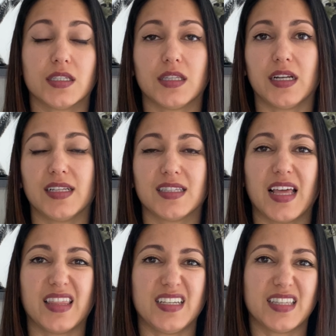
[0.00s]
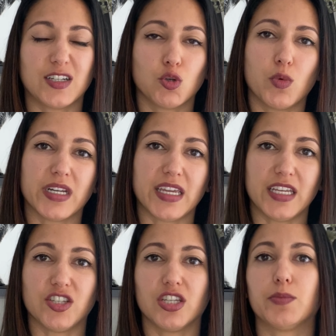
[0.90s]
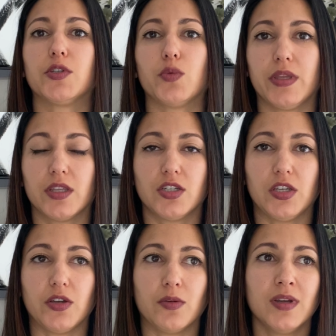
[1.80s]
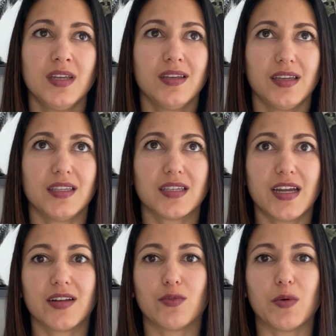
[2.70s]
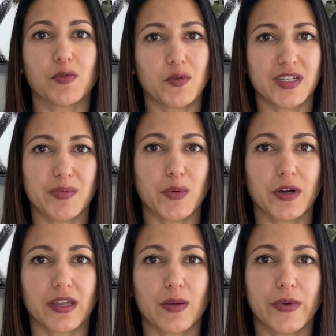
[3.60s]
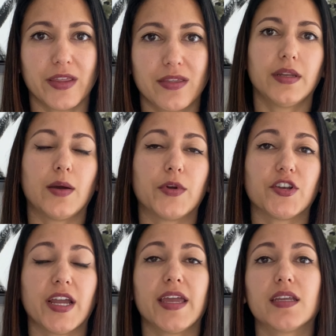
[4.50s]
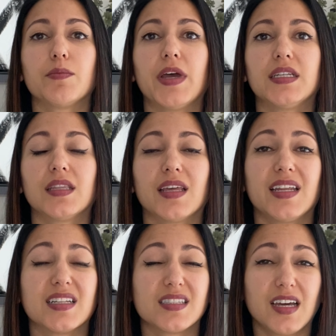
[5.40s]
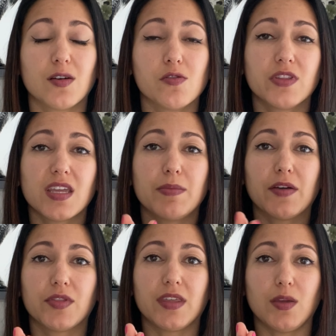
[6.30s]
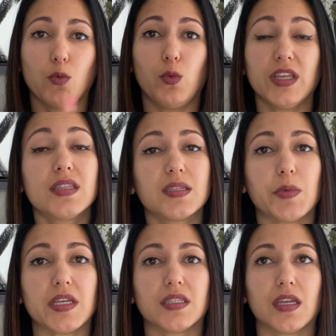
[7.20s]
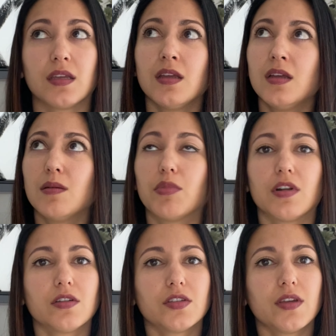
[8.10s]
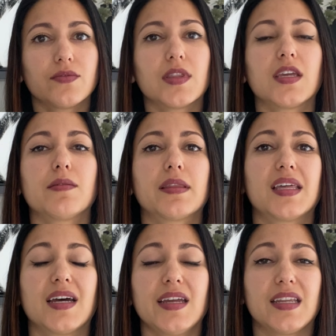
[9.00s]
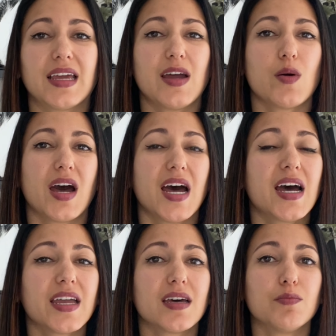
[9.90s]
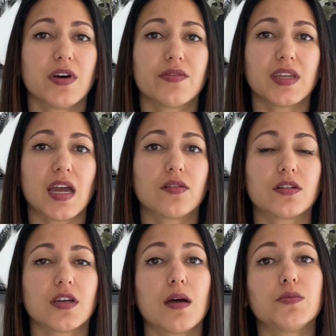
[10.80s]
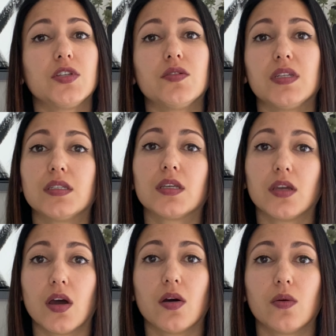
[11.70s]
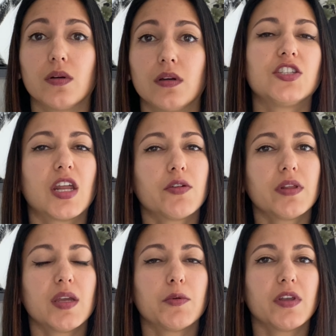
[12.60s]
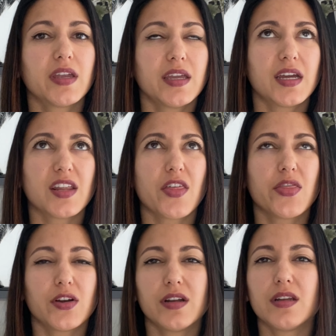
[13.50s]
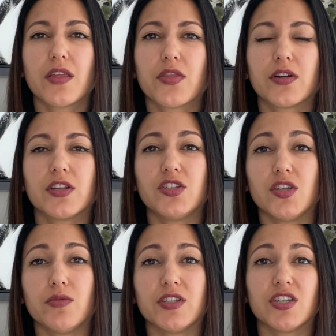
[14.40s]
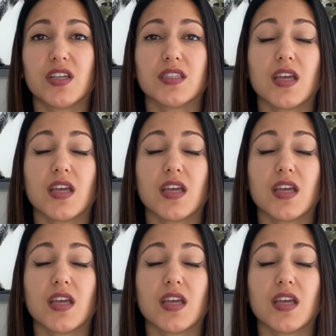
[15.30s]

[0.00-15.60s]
that it's at least that 20 inches between the 2 is kind of what we're going to be working with. Now, when you're hanging a pendant light, it's not only about the width spacing, but also you have to think about the height. How high above the countertop do you need to go? Generally, we're looking at 30 to 32 inches